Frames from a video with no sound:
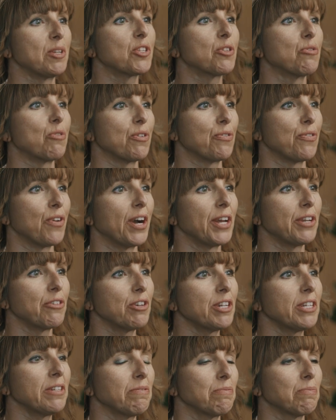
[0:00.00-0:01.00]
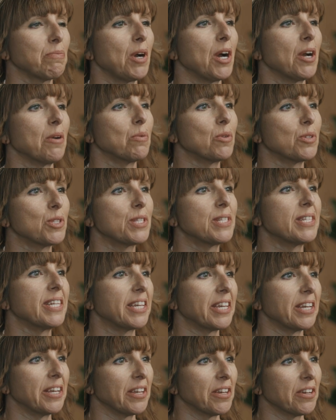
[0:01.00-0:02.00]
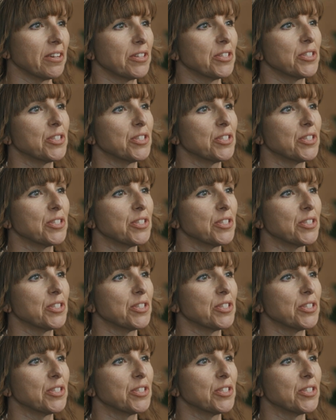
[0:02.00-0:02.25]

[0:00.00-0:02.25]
into the refinery, I was seeking a